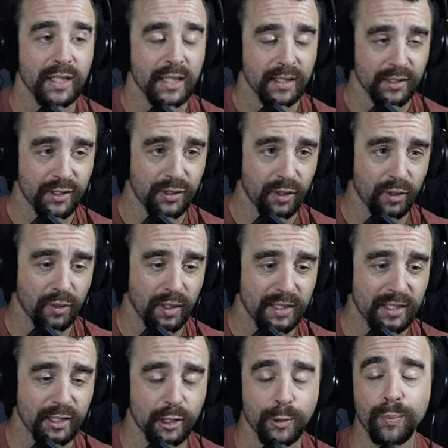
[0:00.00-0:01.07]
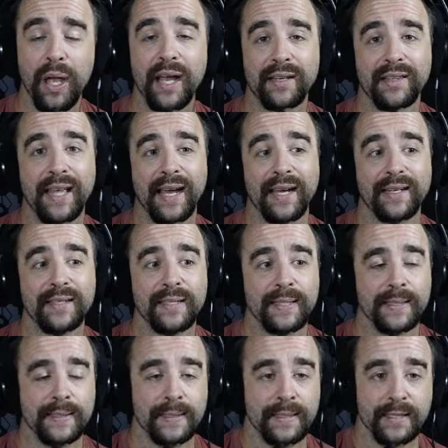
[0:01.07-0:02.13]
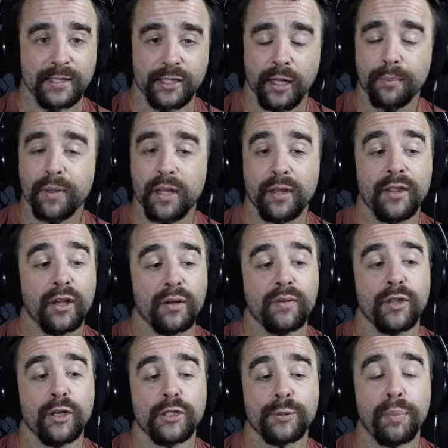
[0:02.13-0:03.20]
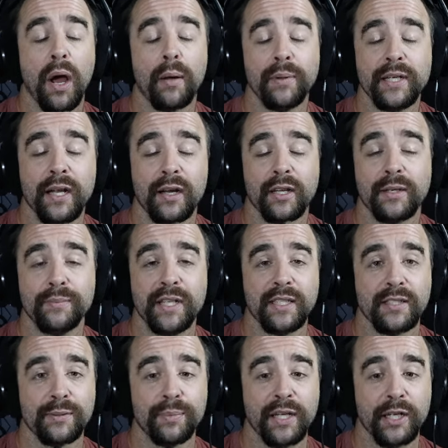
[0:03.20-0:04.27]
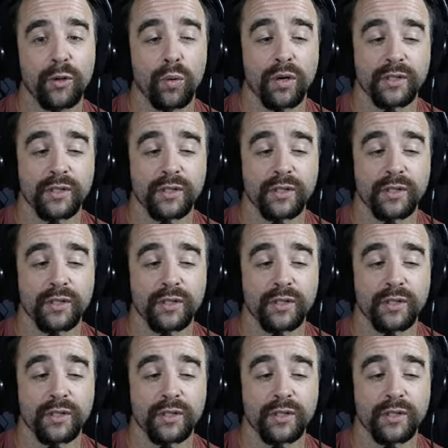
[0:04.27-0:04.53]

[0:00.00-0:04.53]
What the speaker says: So I suspect that there's probably not going to be as many quirks.